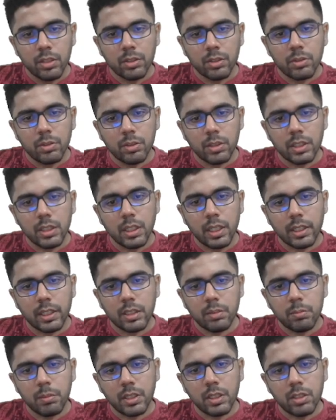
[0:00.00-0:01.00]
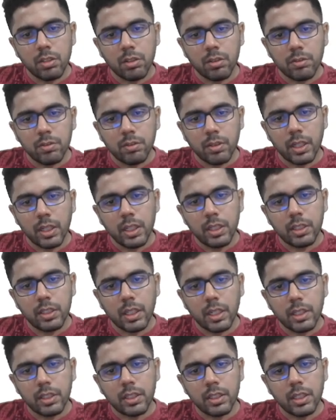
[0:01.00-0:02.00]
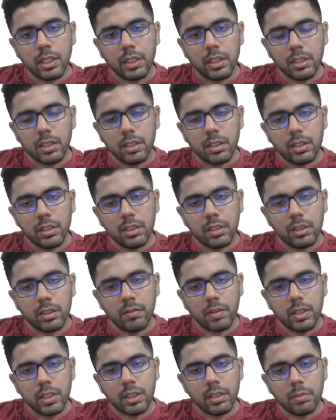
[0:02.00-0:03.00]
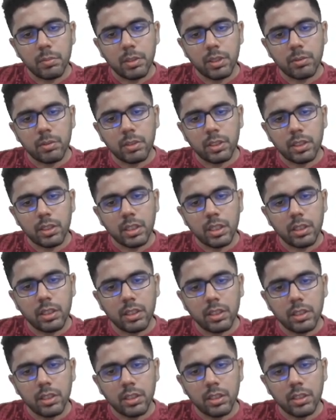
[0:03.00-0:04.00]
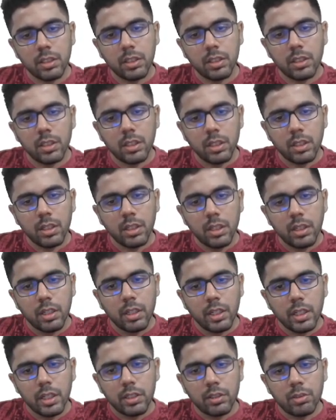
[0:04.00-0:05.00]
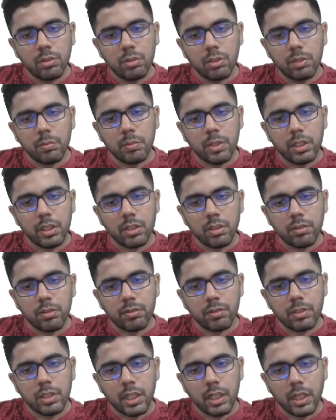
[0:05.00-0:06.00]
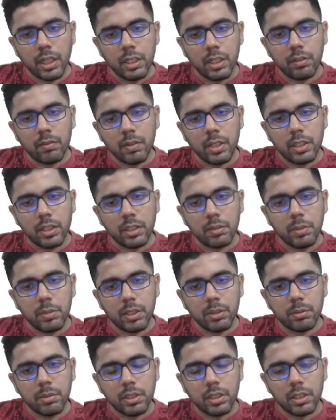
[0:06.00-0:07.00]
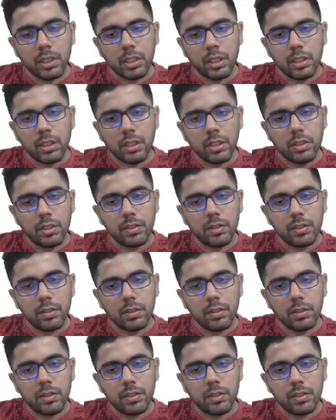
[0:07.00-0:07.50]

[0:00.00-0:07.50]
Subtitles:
So it is like remainder of 899 divided by 29 into remainder of k divided by 29